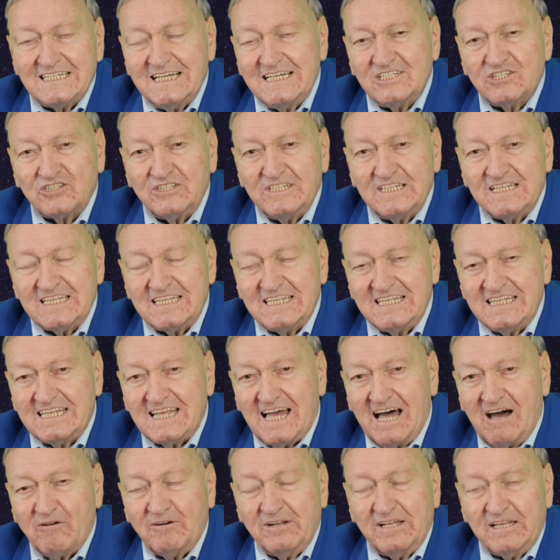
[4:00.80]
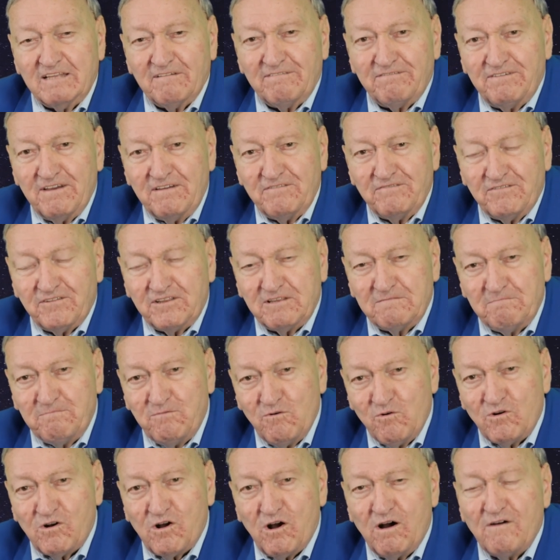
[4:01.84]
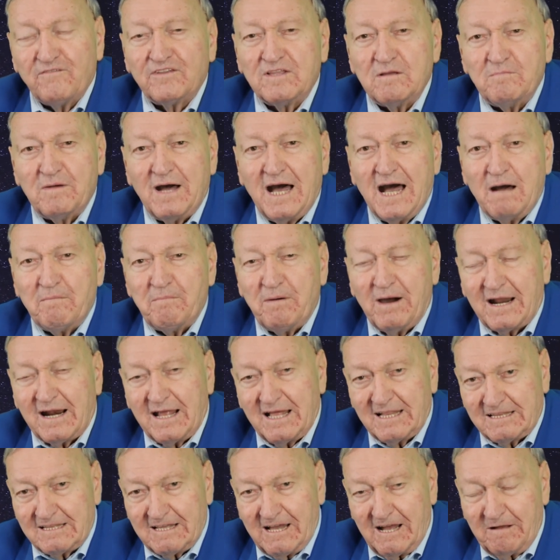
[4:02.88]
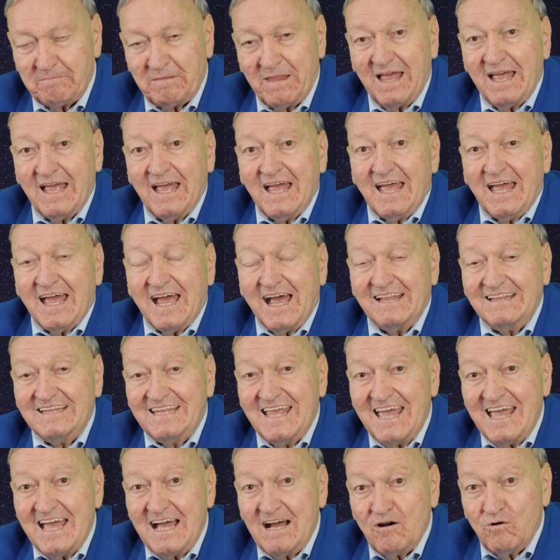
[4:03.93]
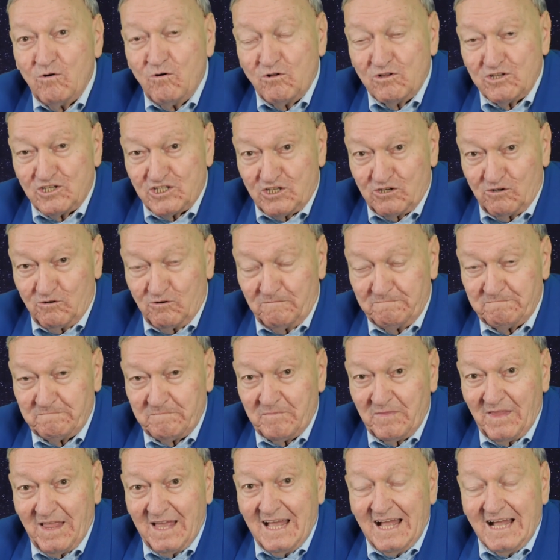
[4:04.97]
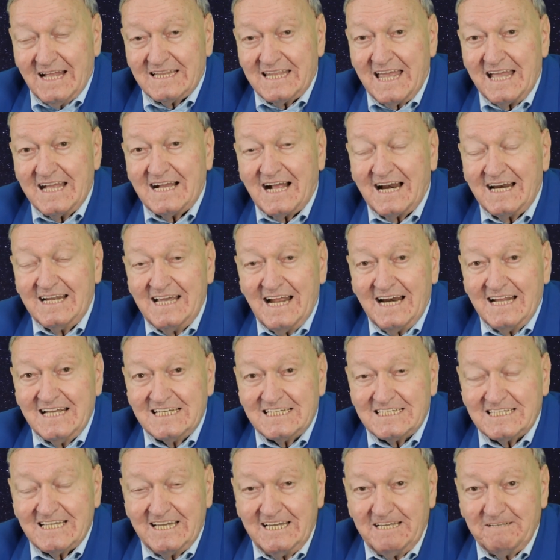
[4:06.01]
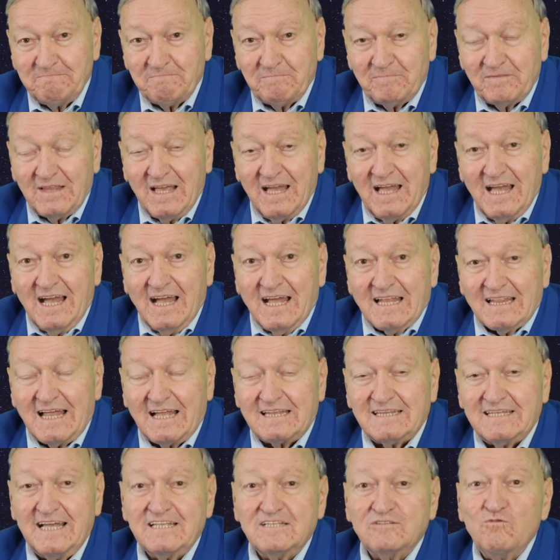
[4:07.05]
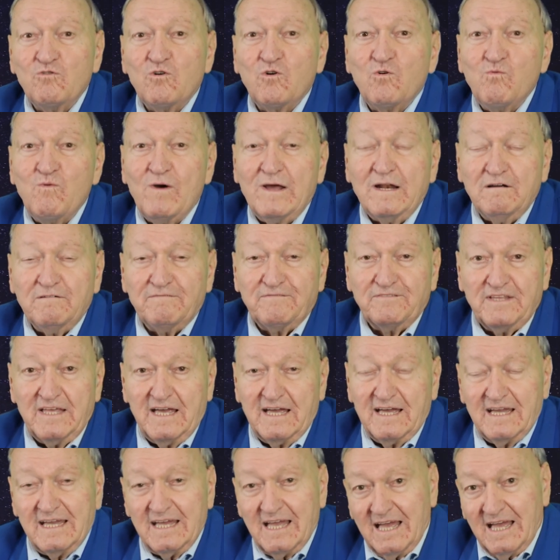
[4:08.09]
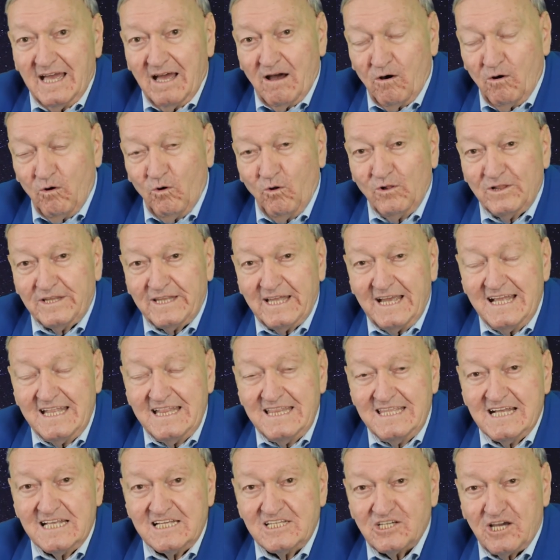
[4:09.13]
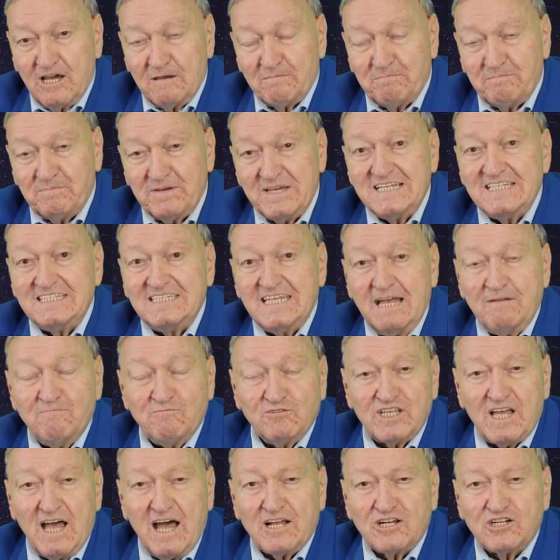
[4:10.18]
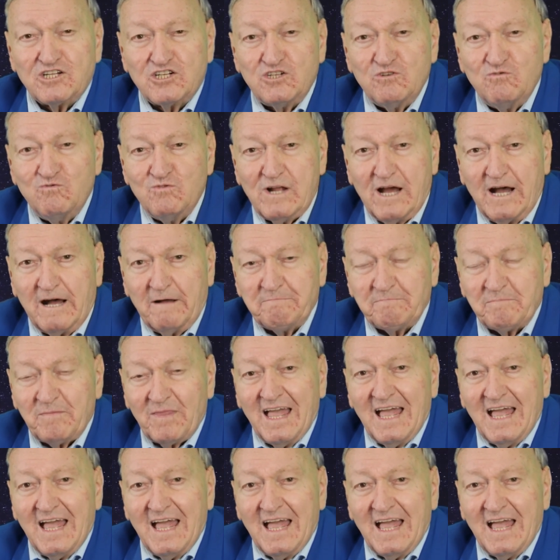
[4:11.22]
is written down in the fifth book of the Mahabharata. And there also, they clearly say that they took one of the old Indians up. His name was Arjuna.